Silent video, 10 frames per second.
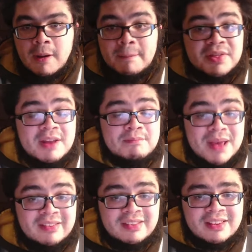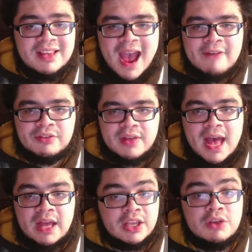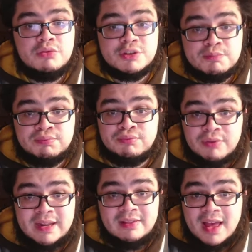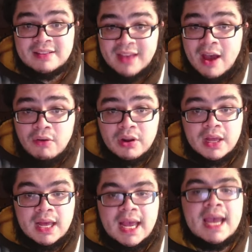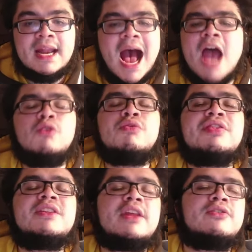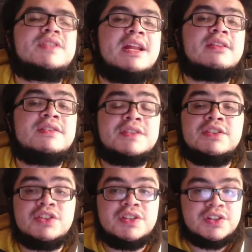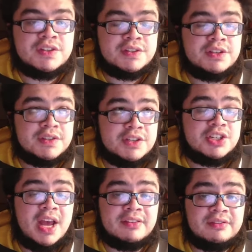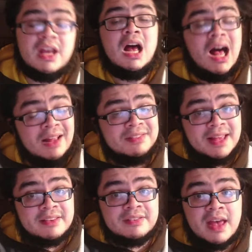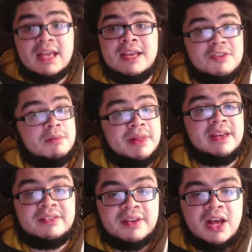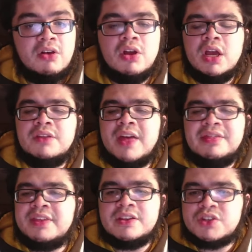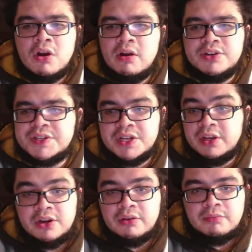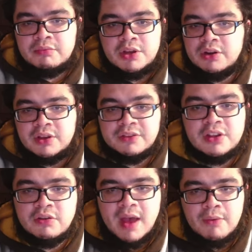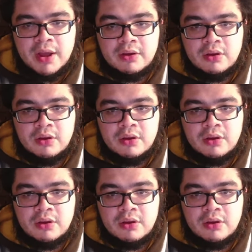But then basically after that, he was pretty lights out. And I don't think that there's anything to suggest, unlike, say, even a Blake Snell, that things aren't just going to continue that way.